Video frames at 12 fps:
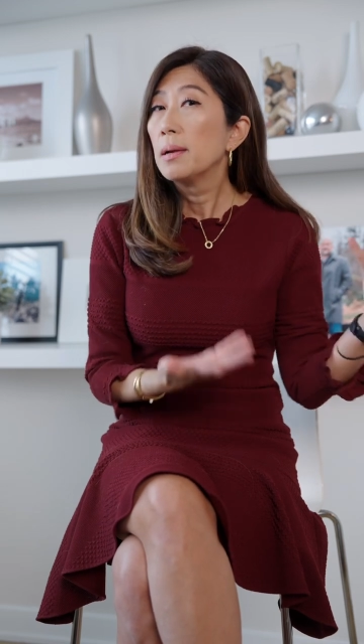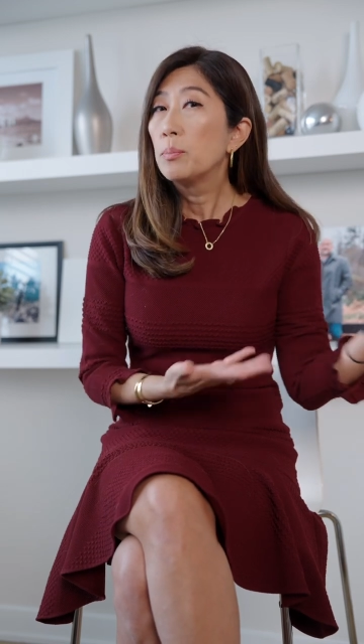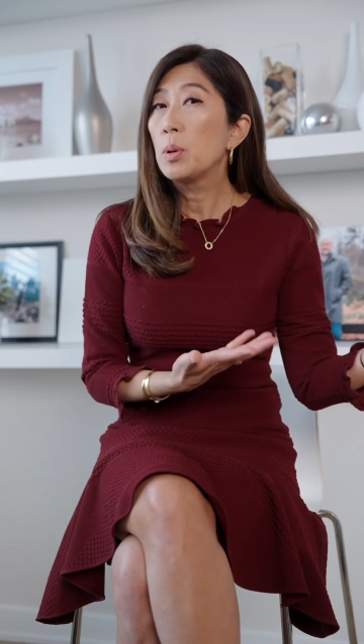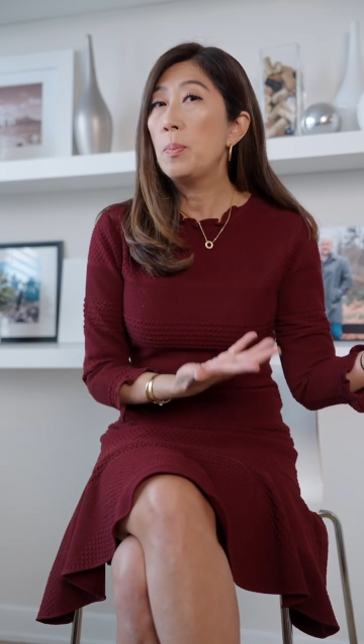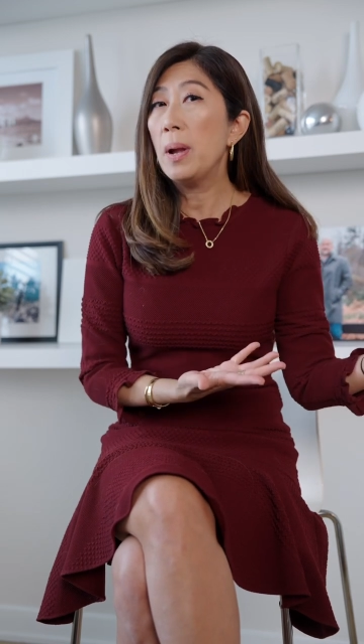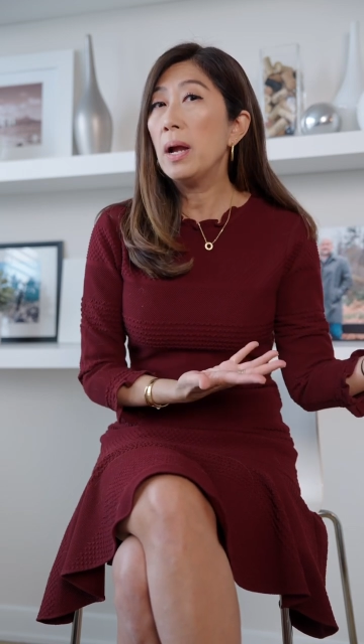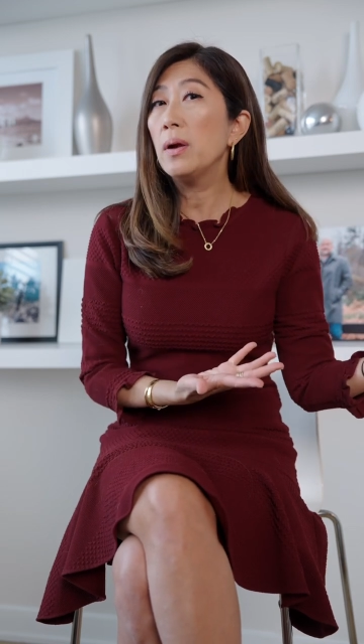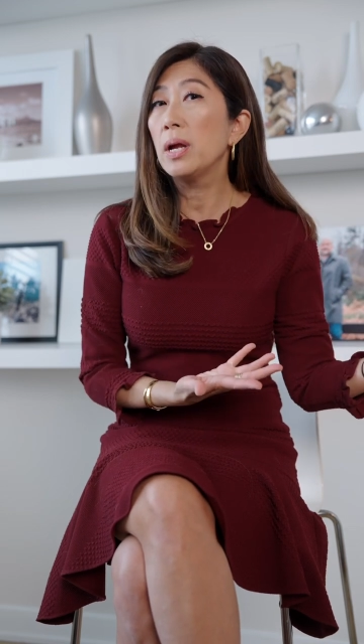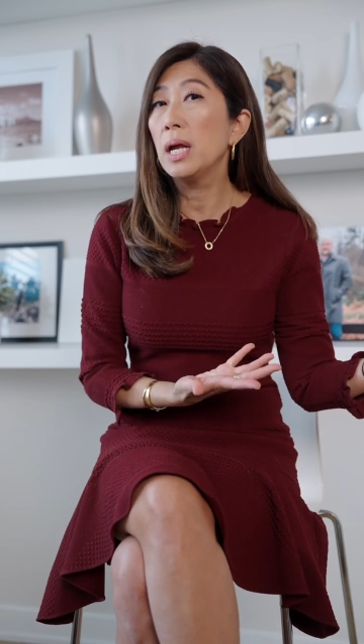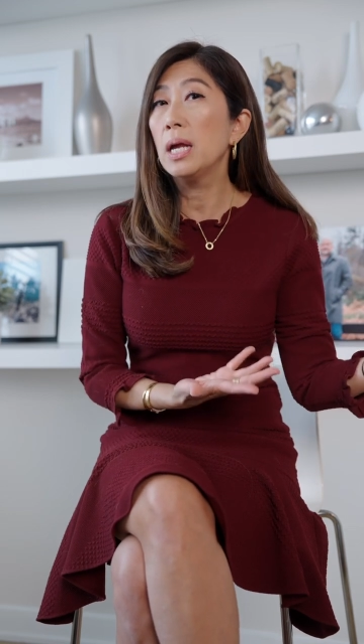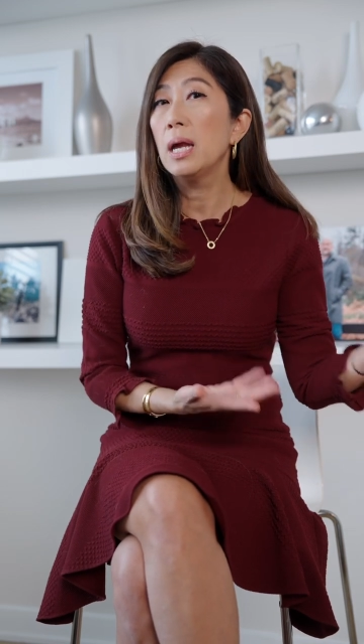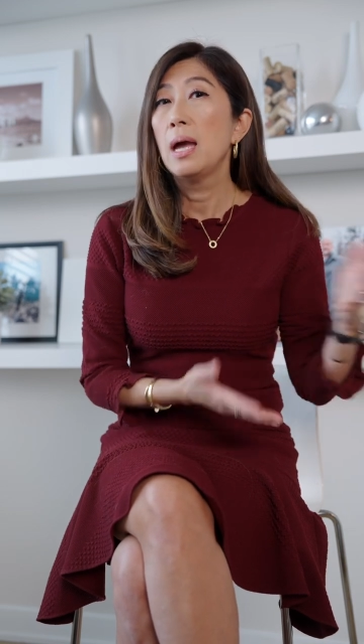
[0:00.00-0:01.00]

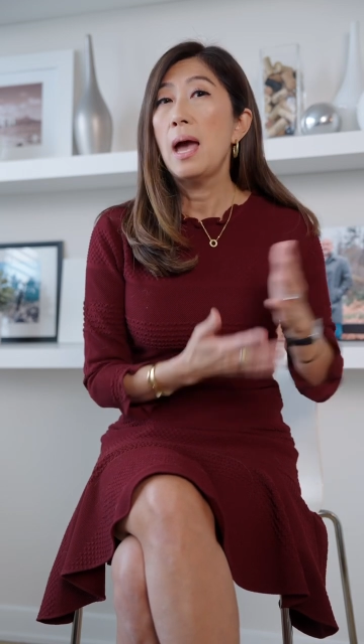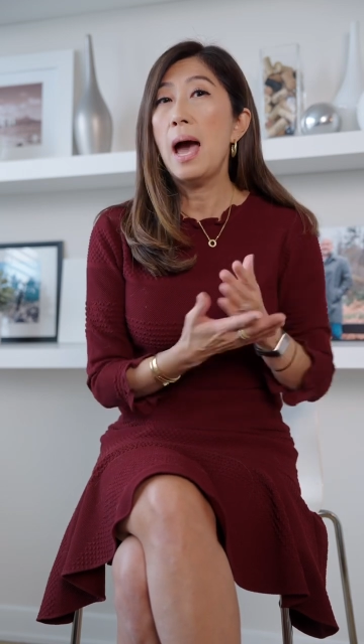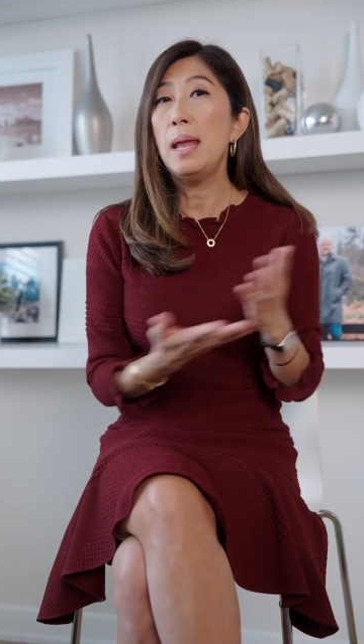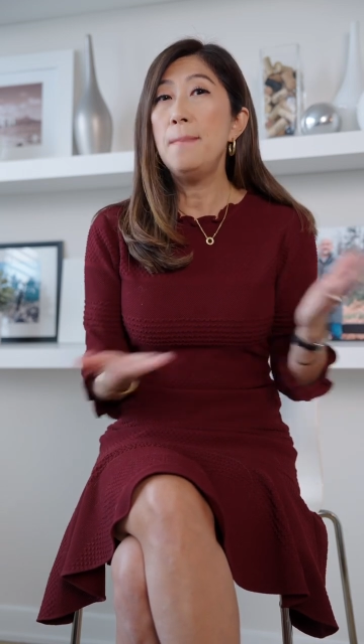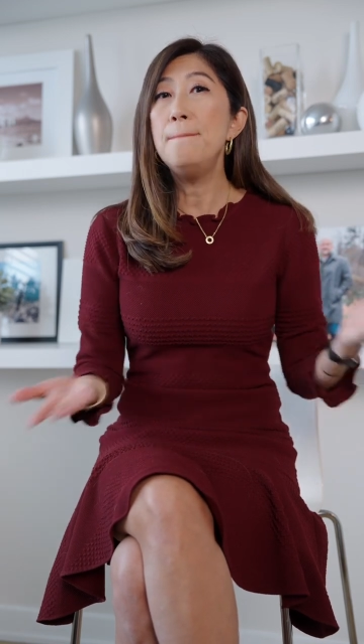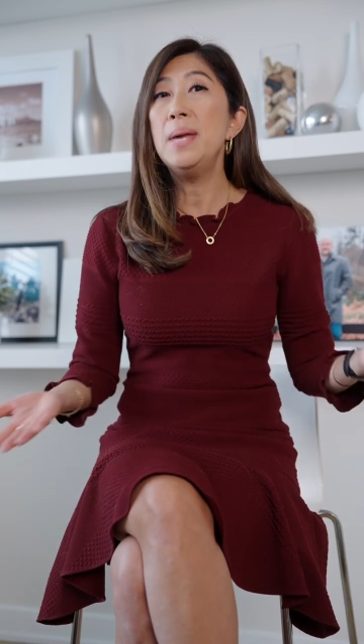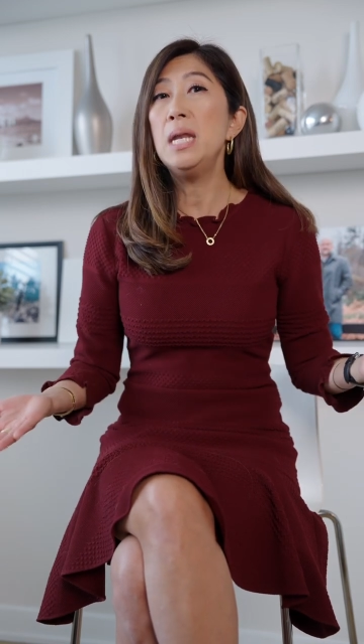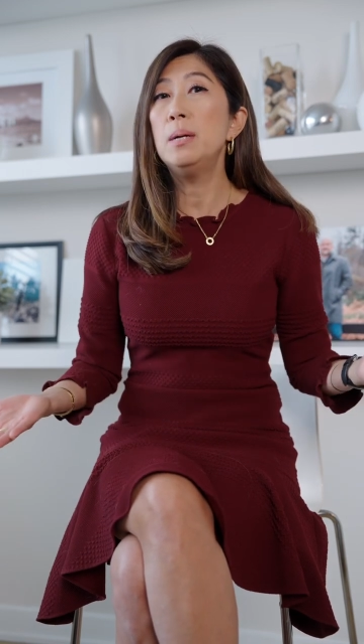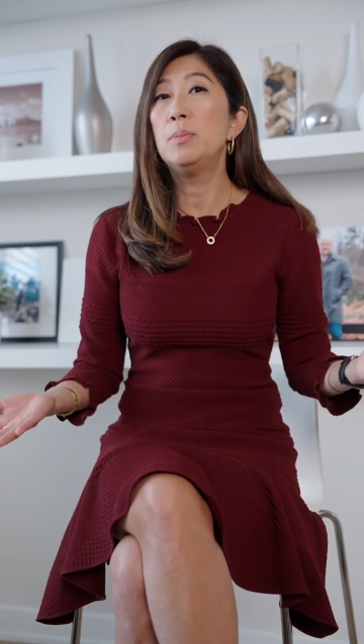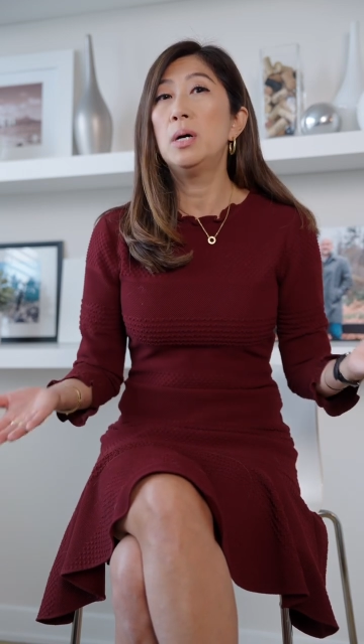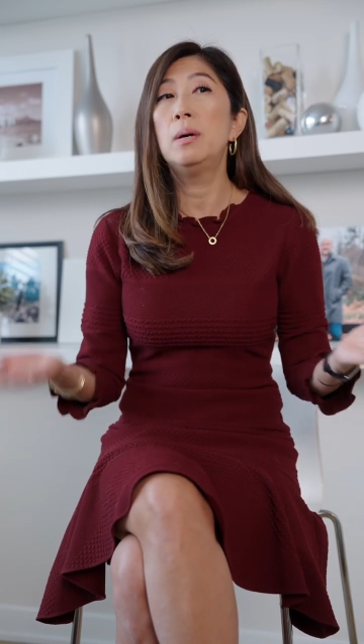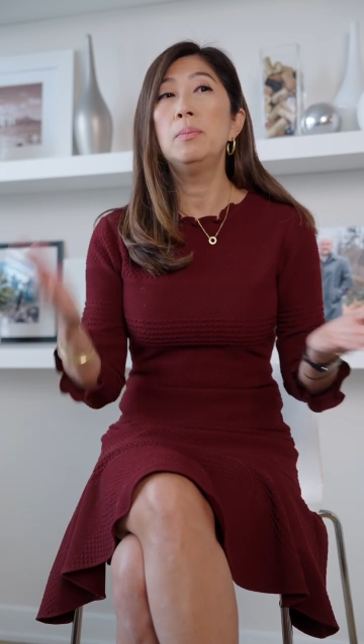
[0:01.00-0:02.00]
preparing at a
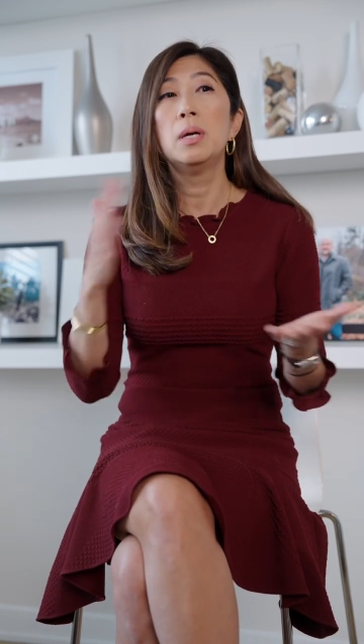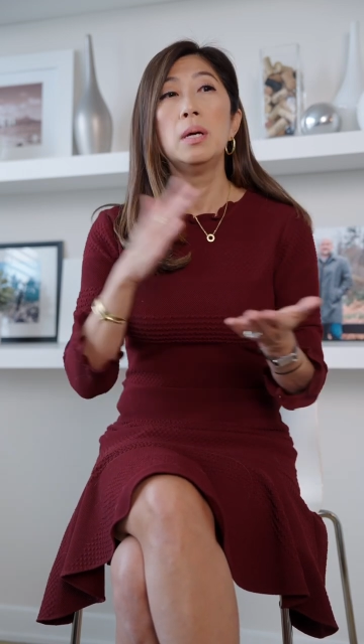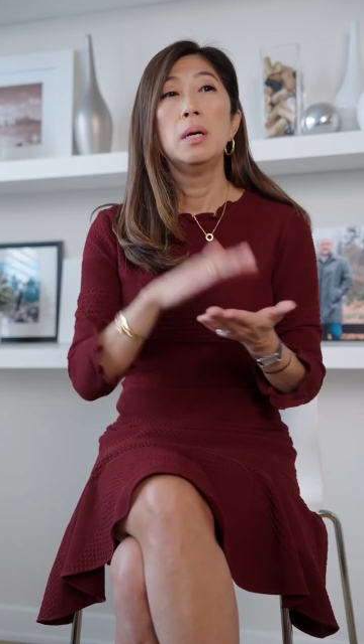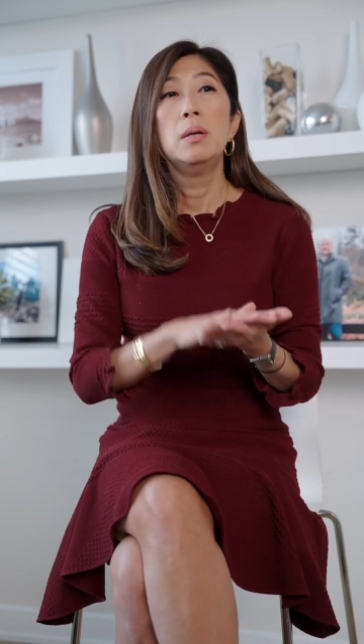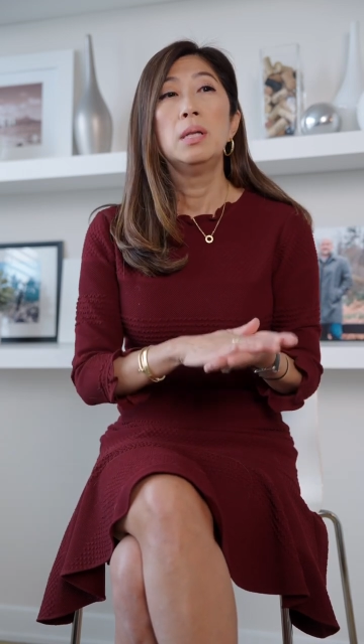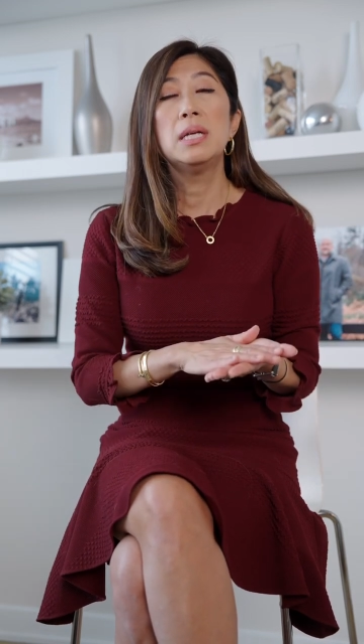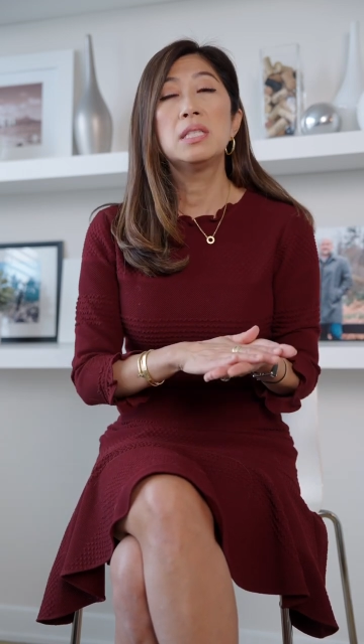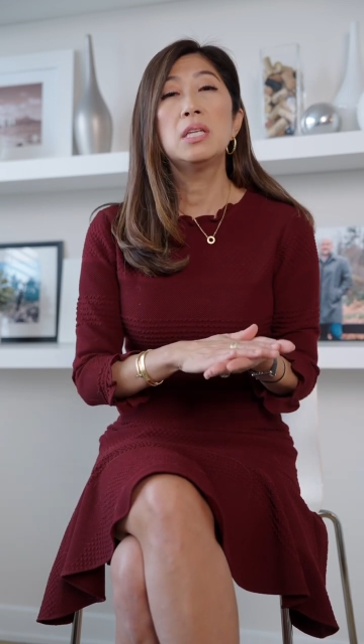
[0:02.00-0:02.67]
minimum, let's